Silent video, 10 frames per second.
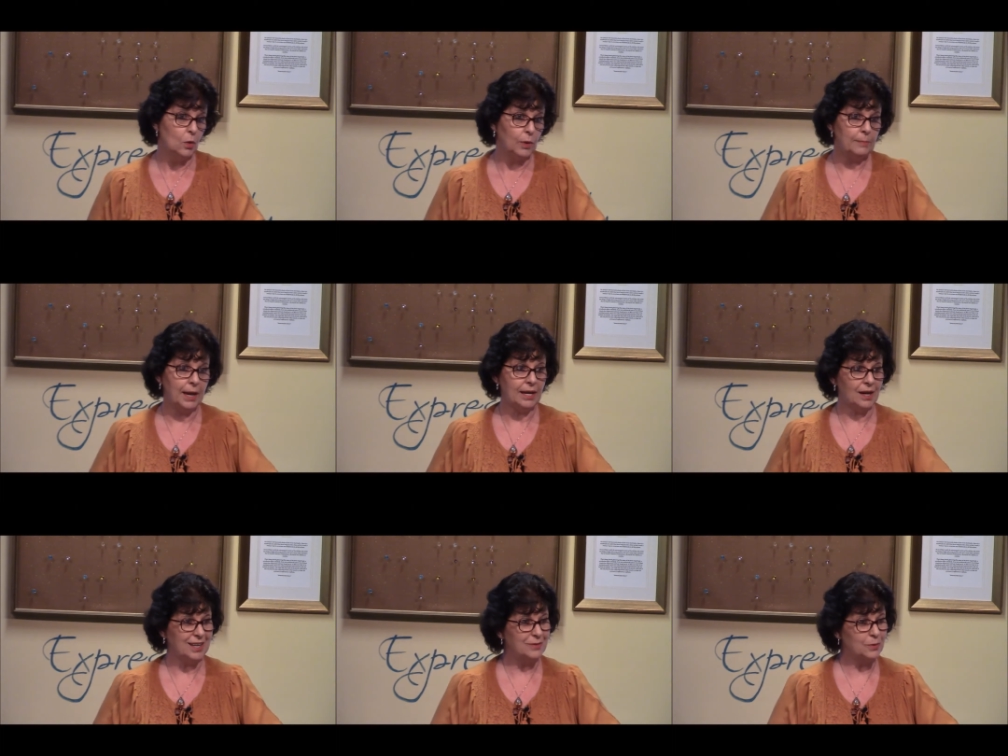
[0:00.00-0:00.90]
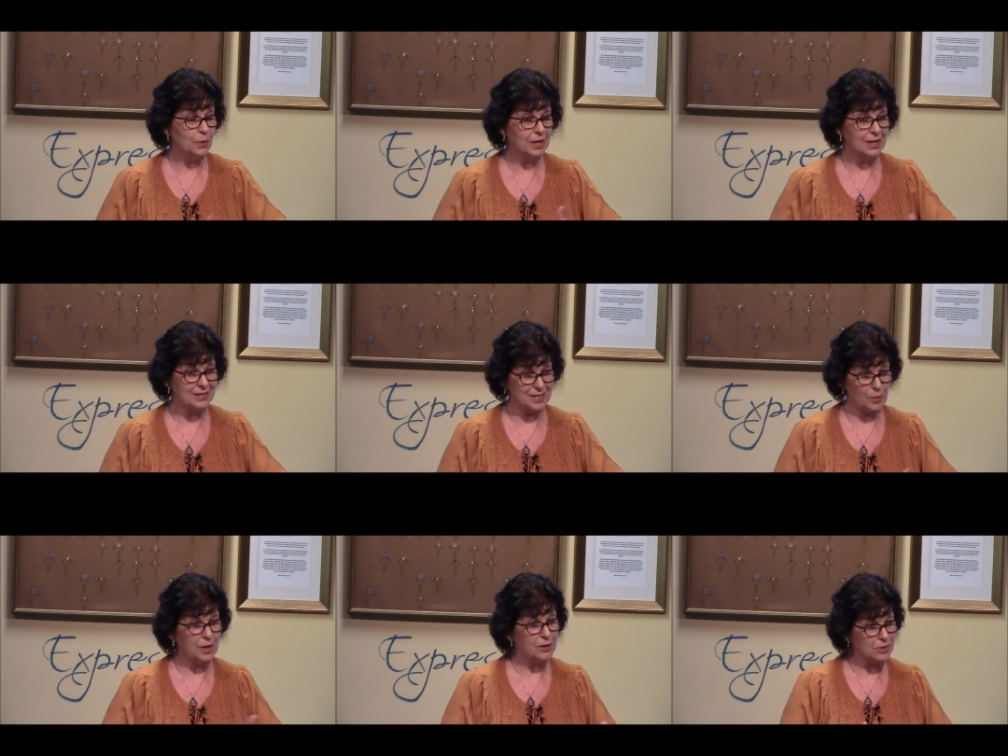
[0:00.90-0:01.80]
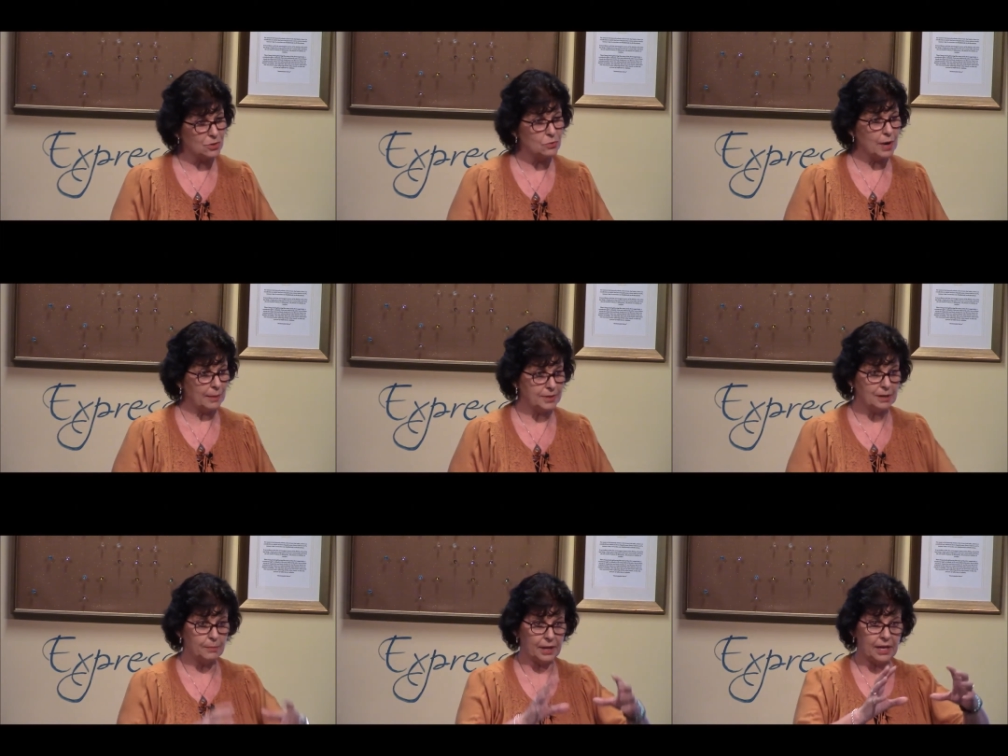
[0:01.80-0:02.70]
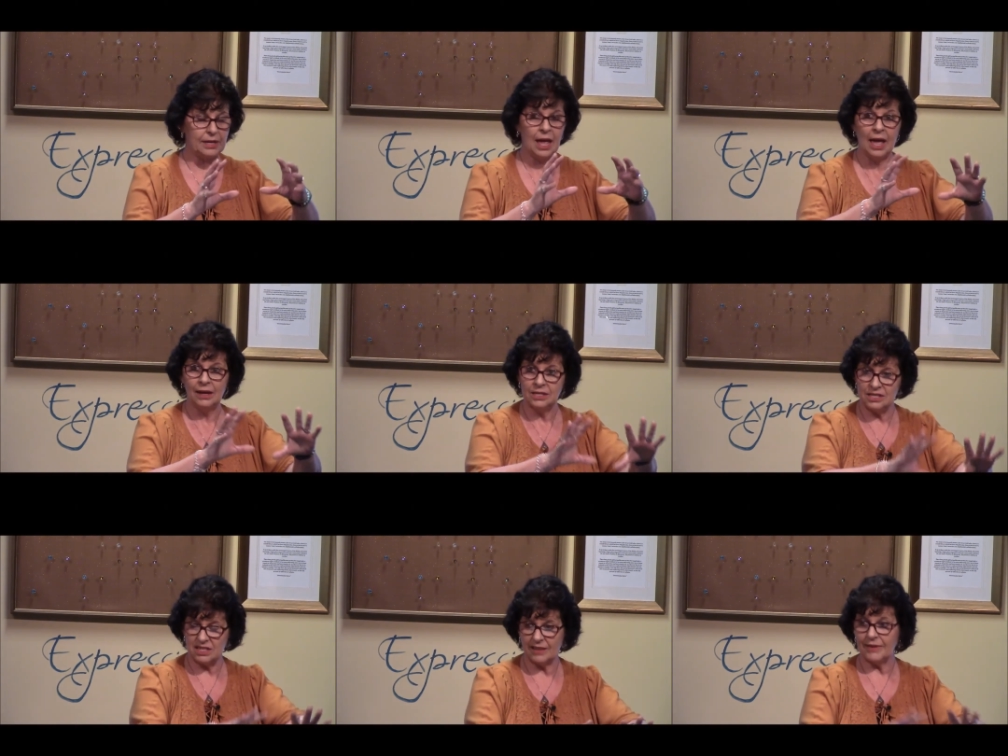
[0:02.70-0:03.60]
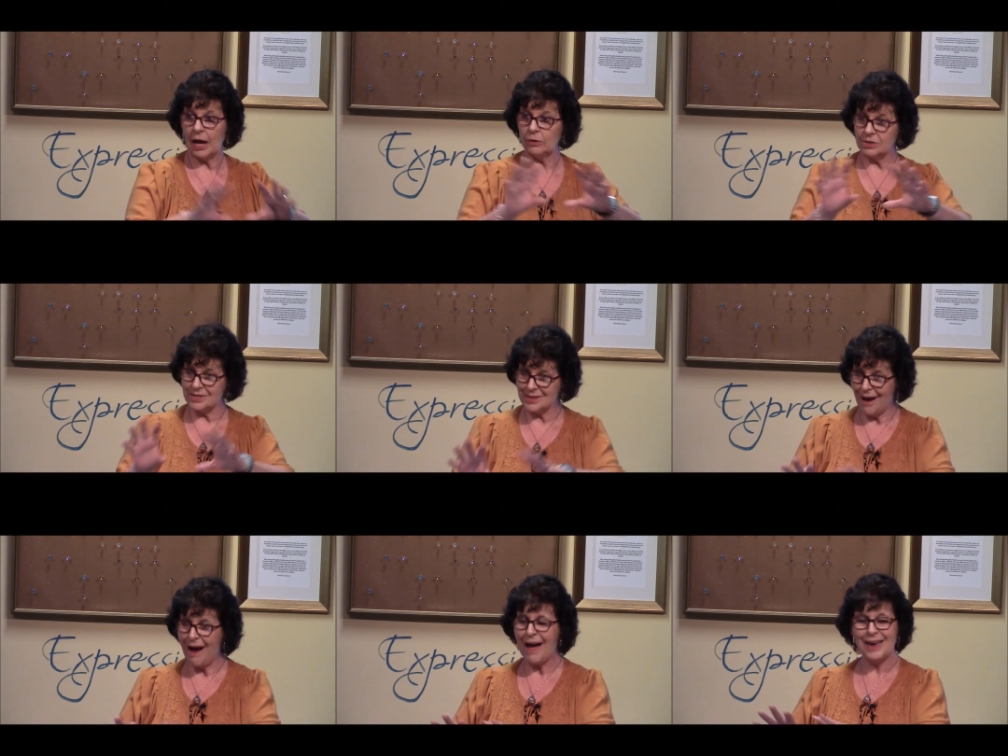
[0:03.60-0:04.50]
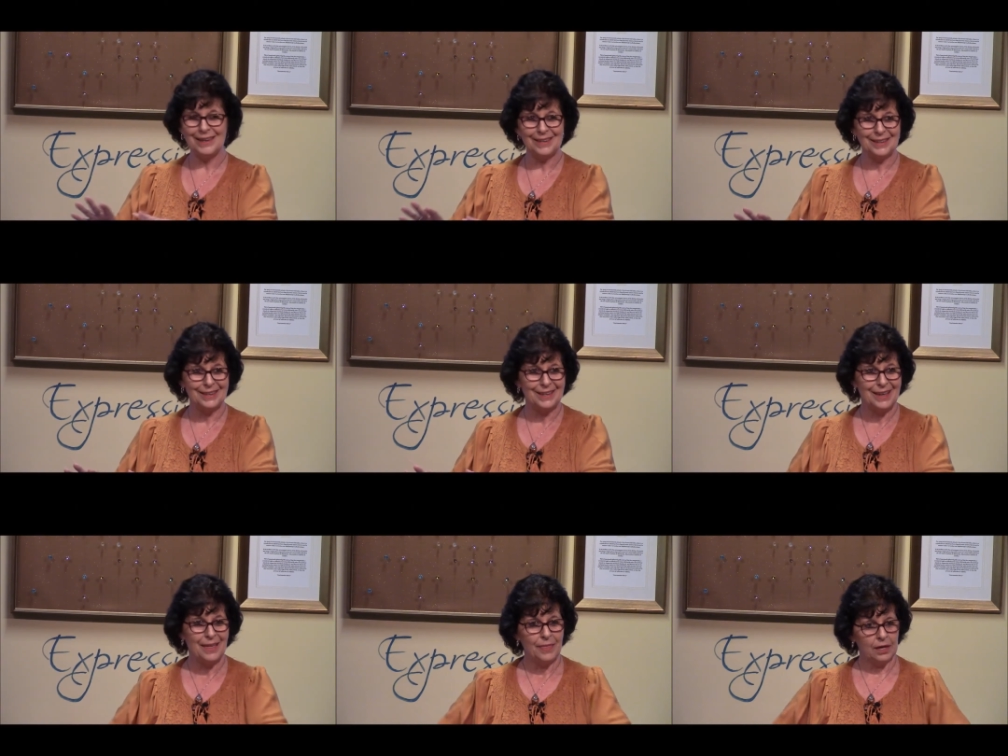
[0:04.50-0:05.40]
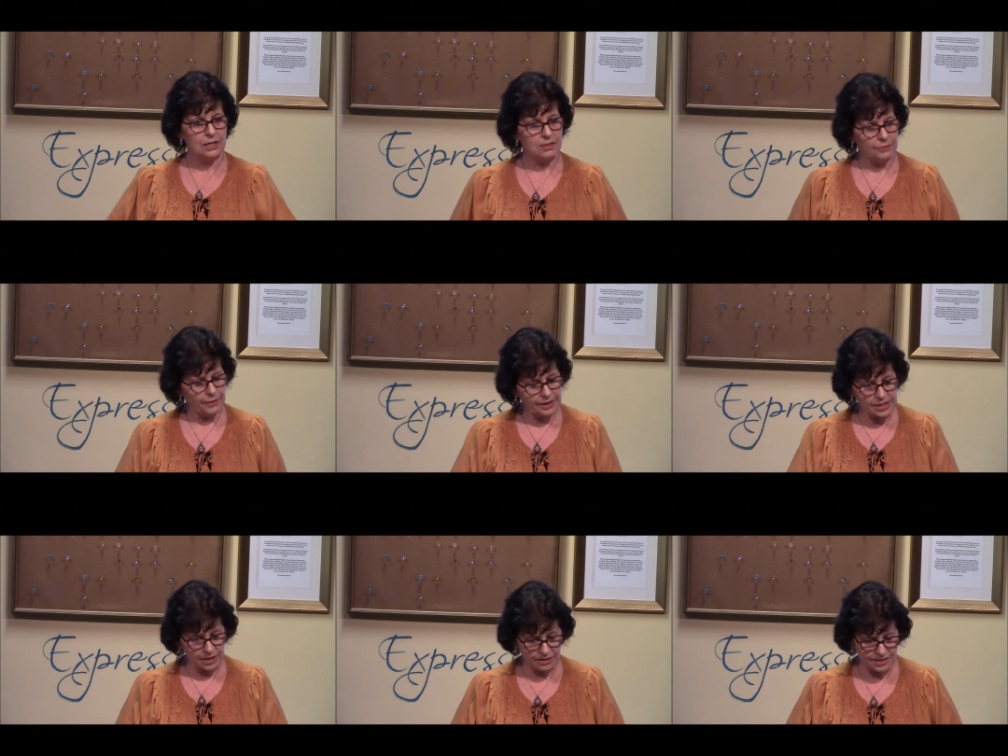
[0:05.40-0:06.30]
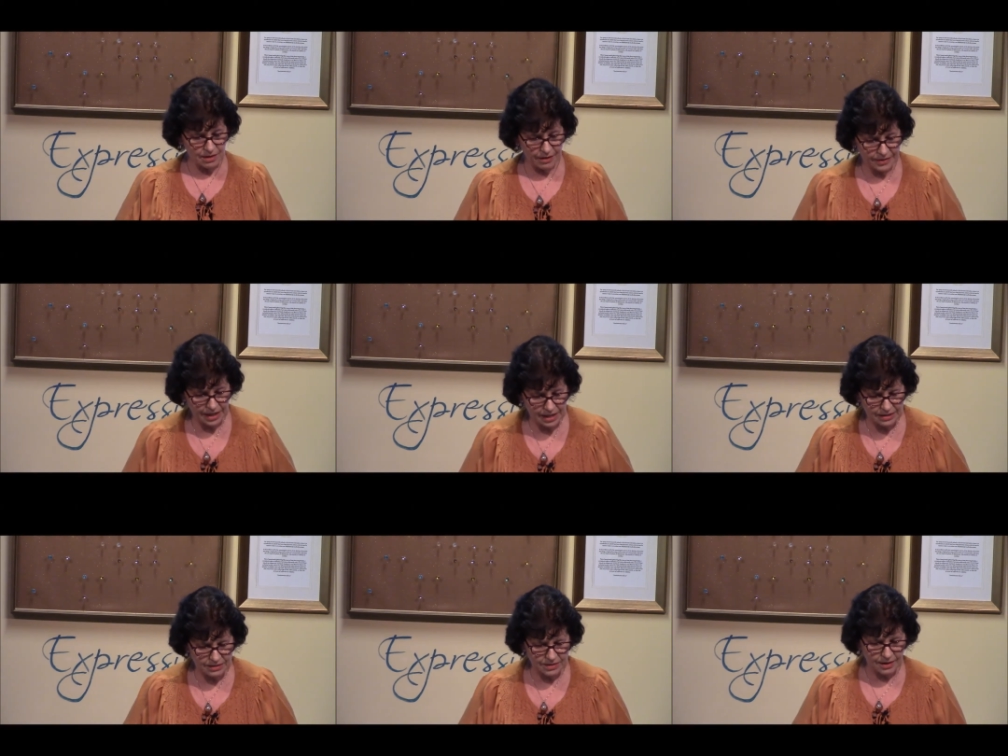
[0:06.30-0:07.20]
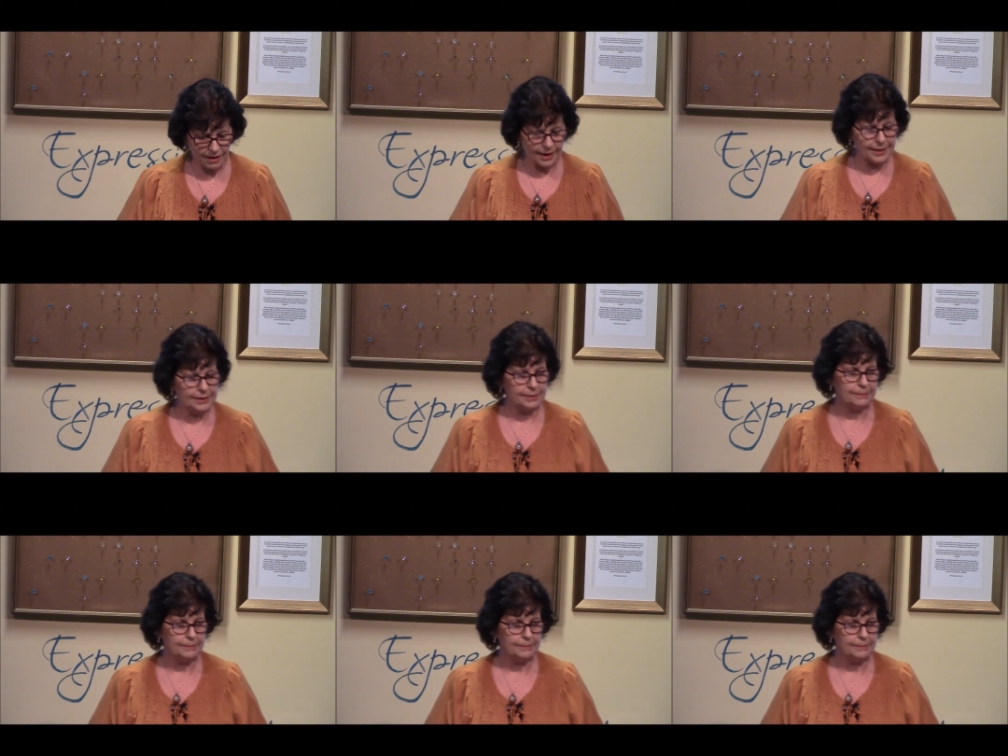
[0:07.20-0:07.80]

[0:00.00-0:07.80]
We may not even realize that we are so wrapped up in stuff outside that it's affecting us on the inside.